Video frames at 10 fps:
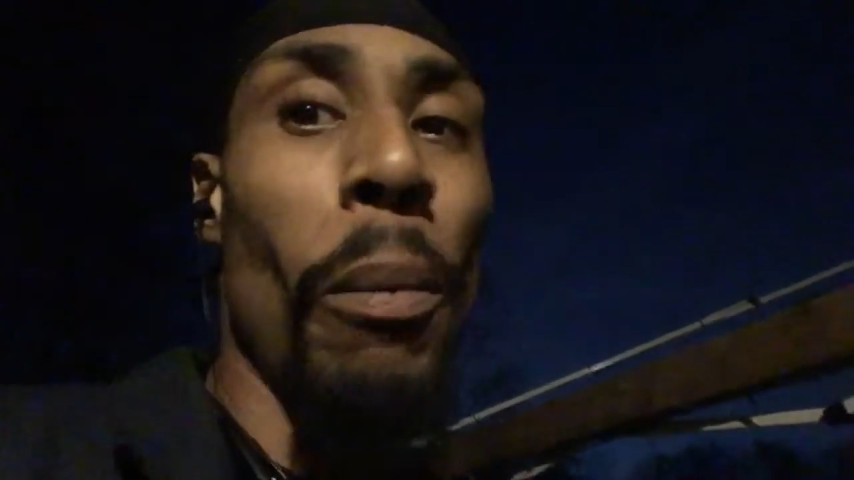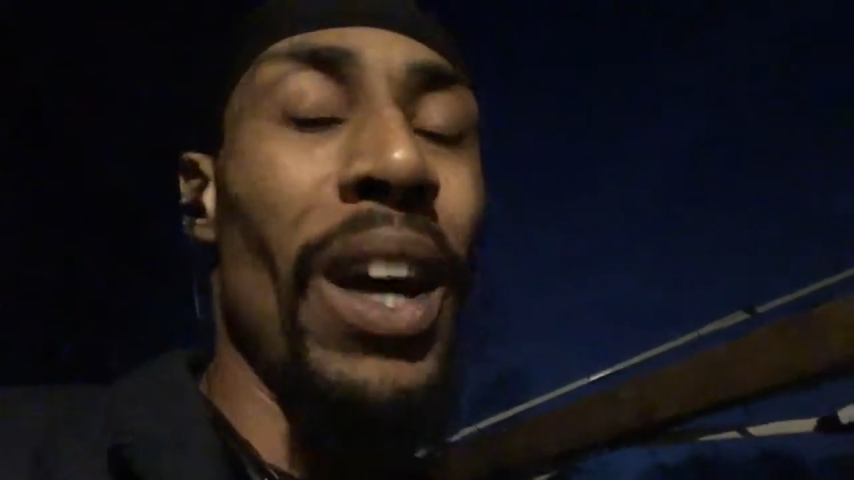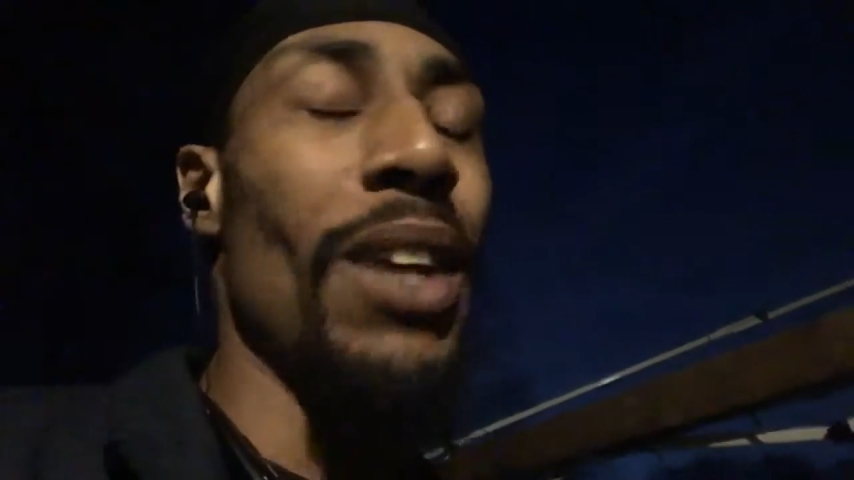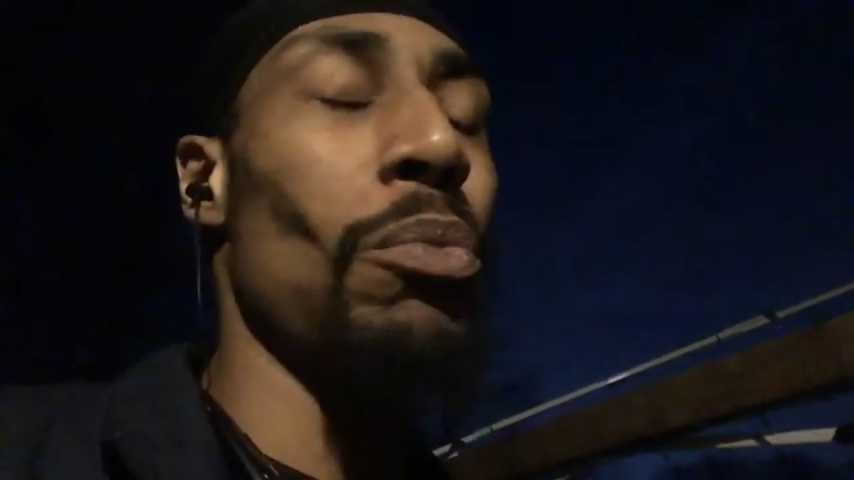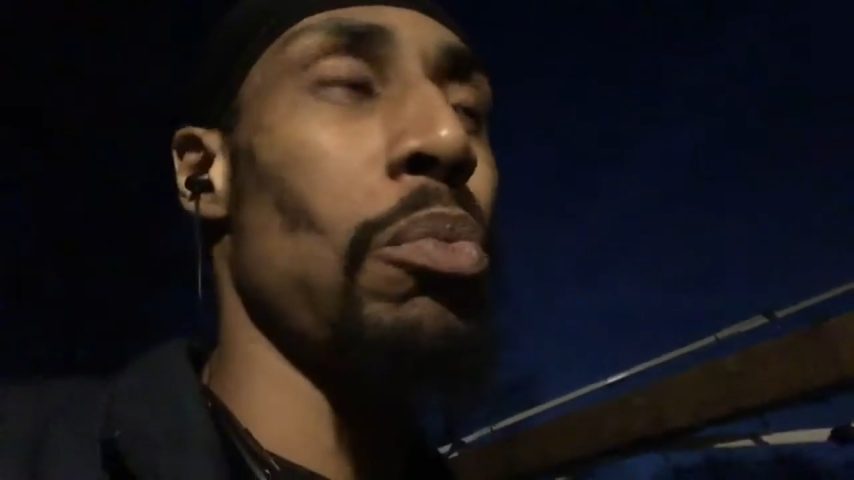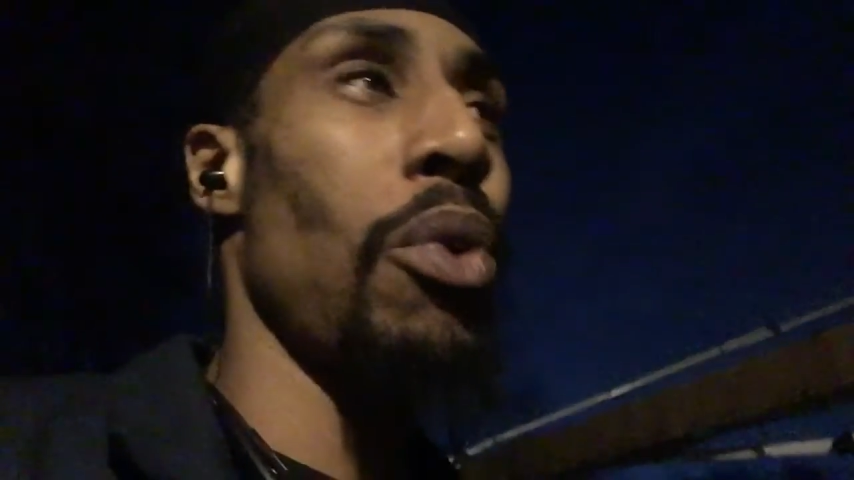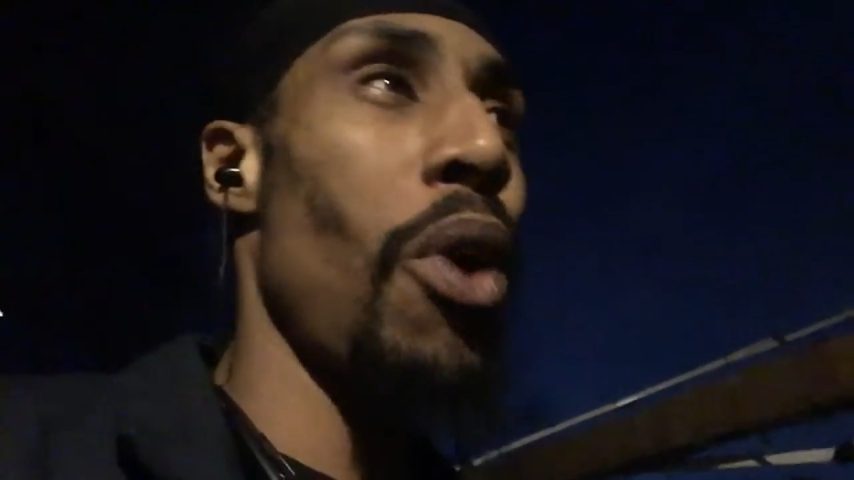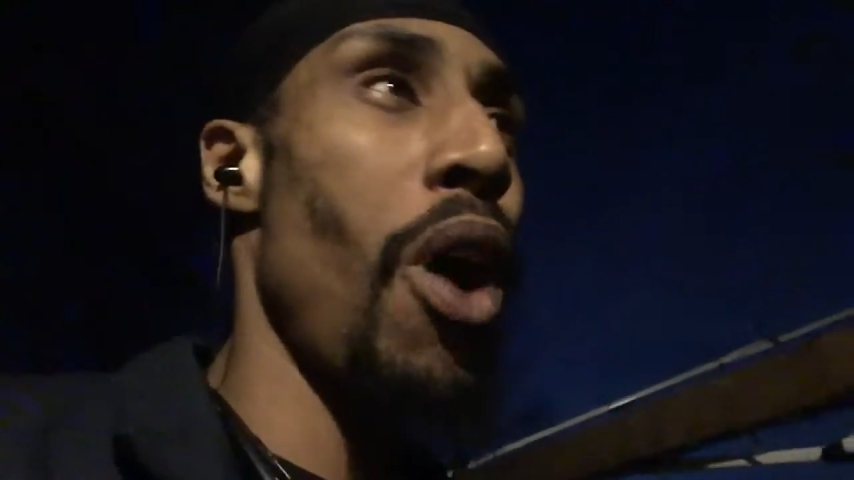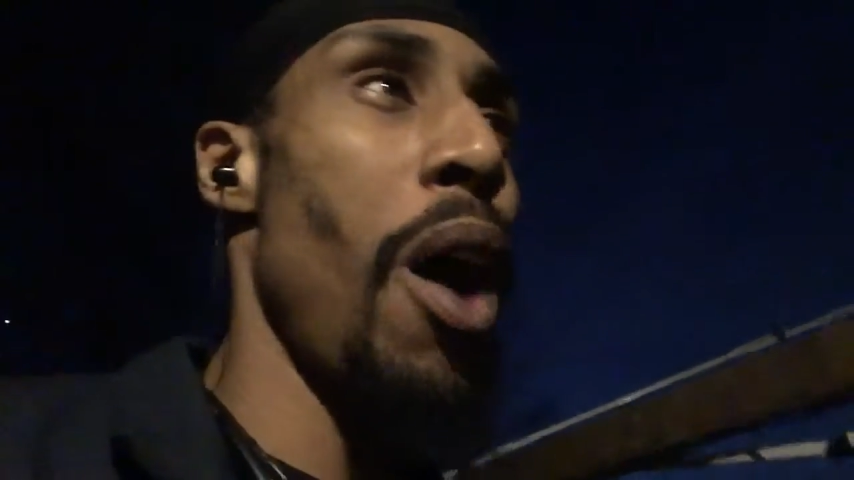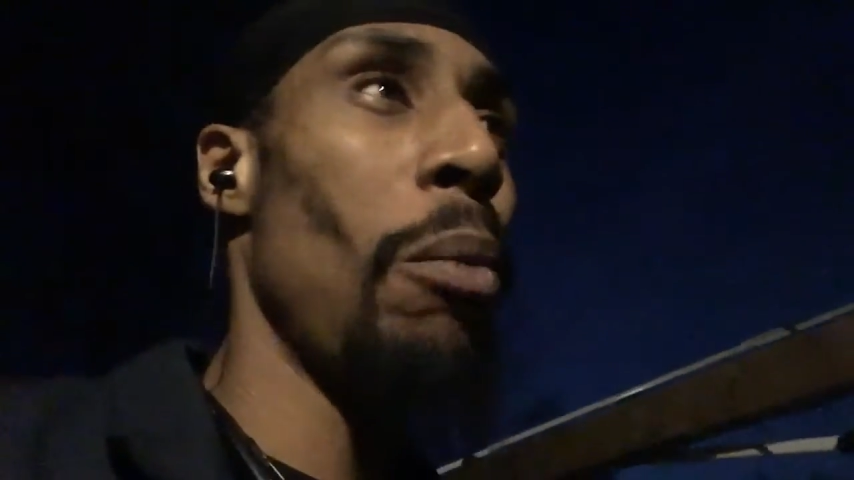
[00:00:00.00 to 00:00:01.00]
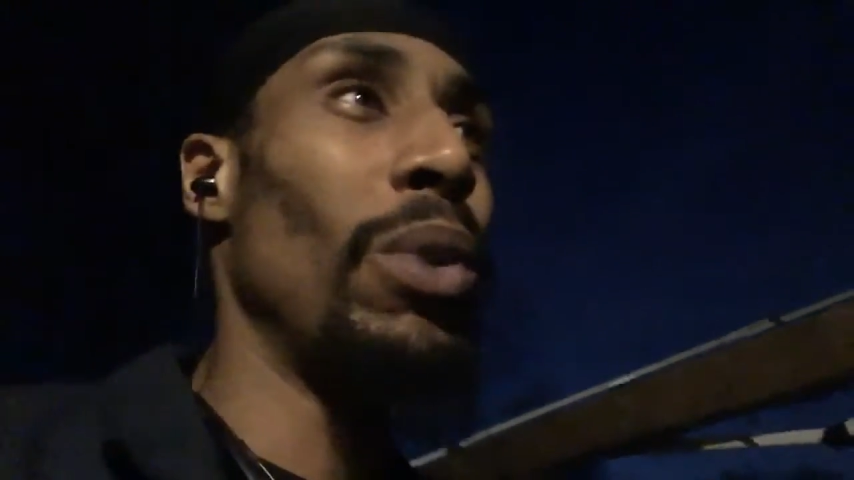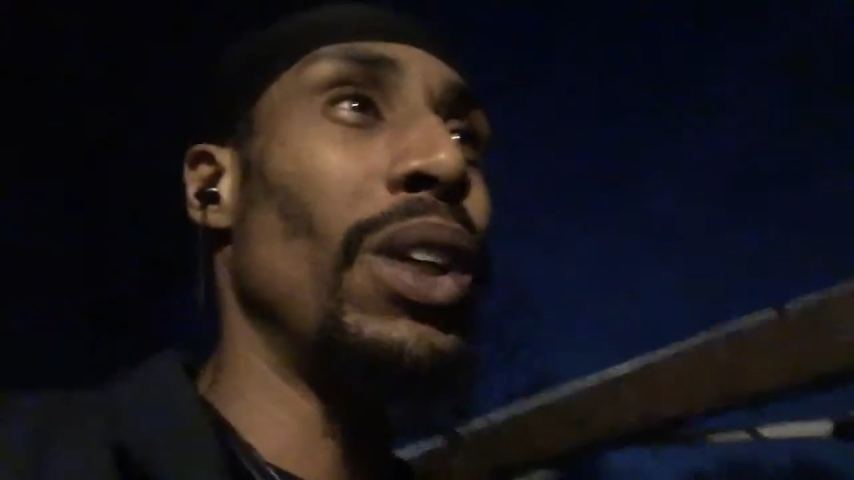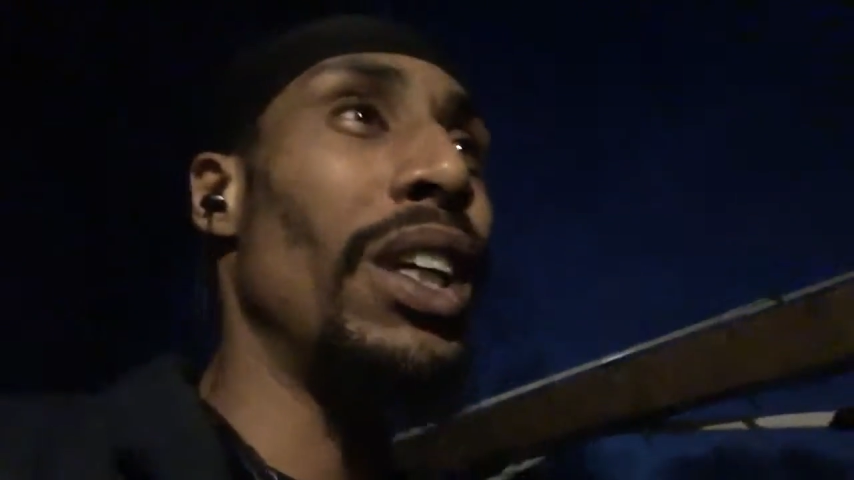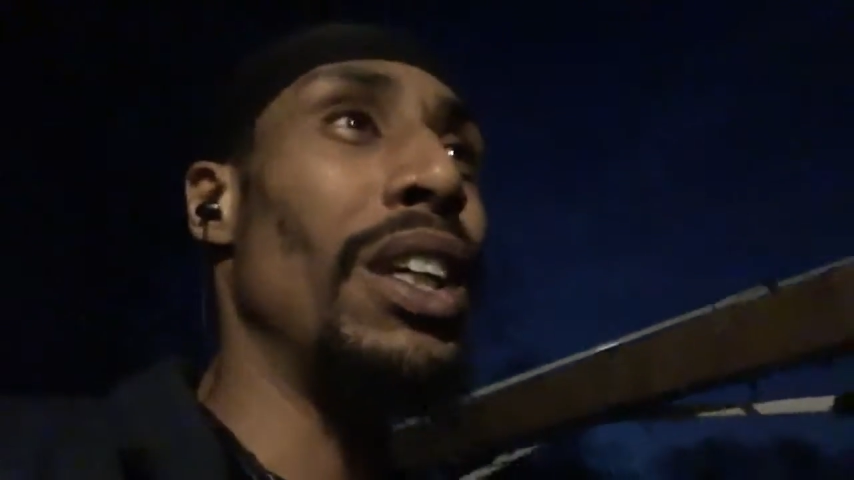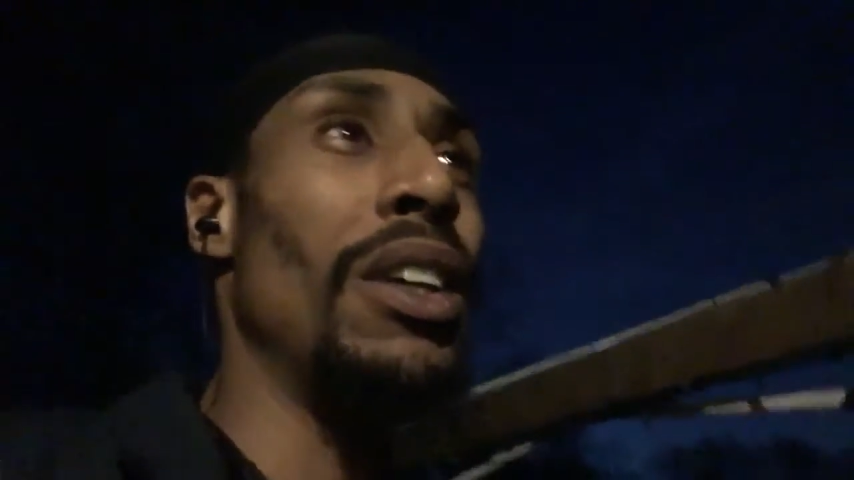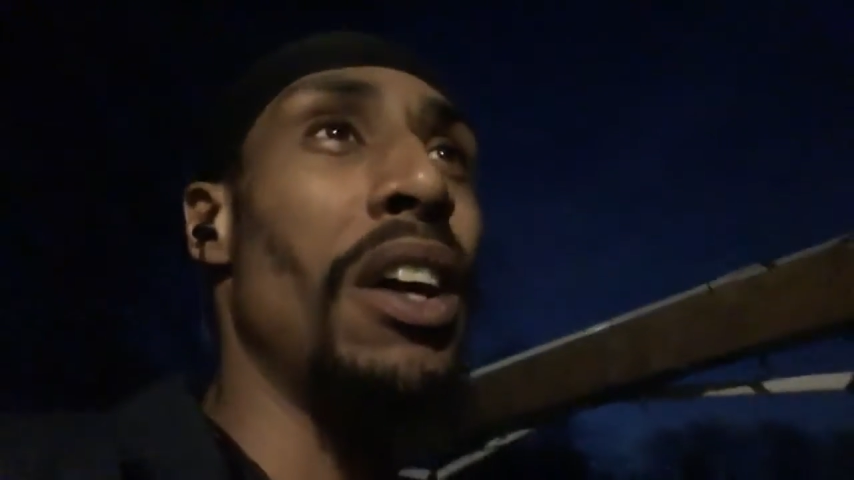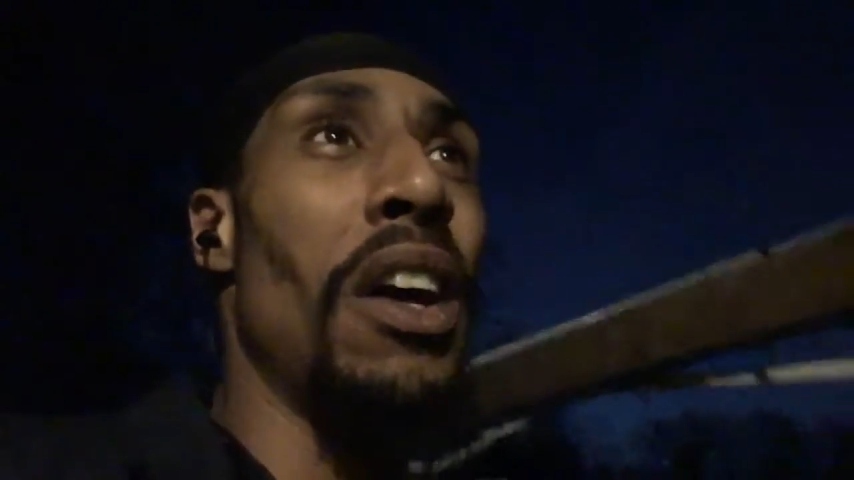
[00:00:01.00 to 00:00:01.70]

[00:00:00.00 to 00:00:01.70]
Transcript: but it's probably